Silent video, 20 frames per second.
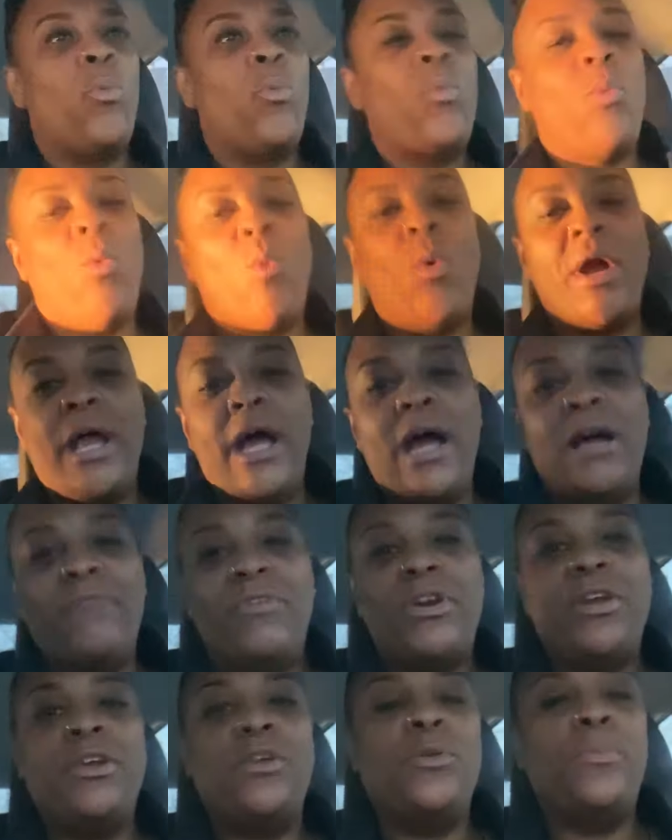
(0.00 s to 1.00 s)

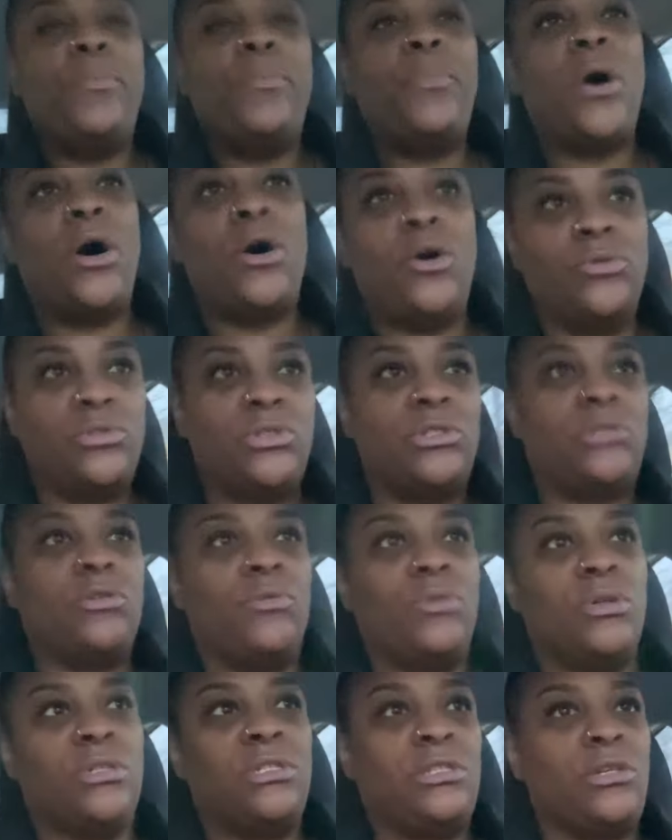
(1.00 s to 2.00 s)
Whatever you post
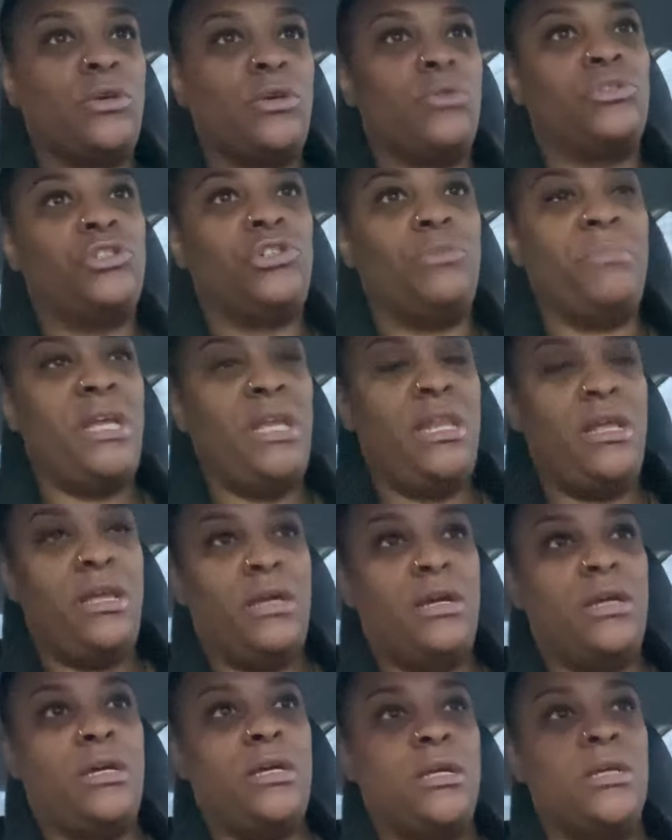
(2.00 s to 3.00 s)
on social
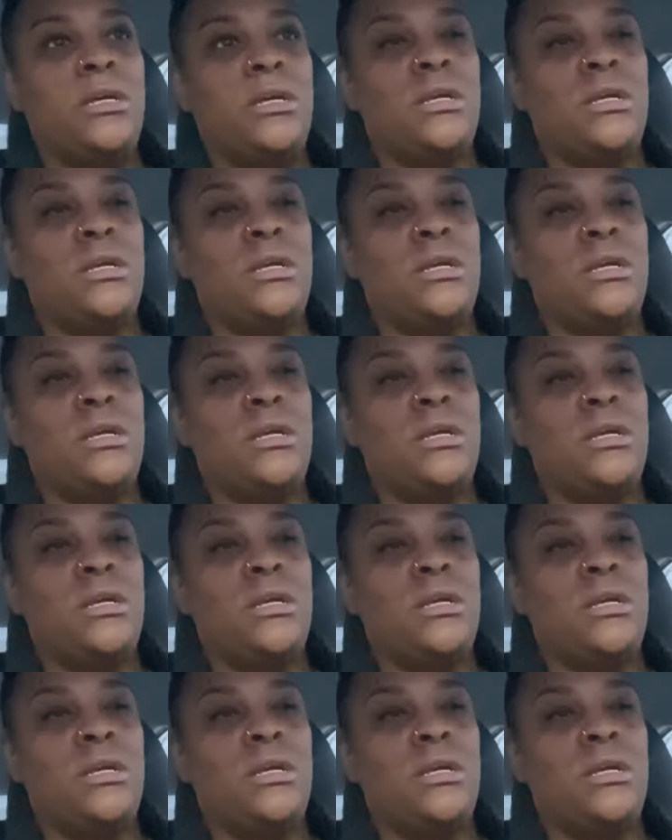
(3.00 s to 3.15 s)
media,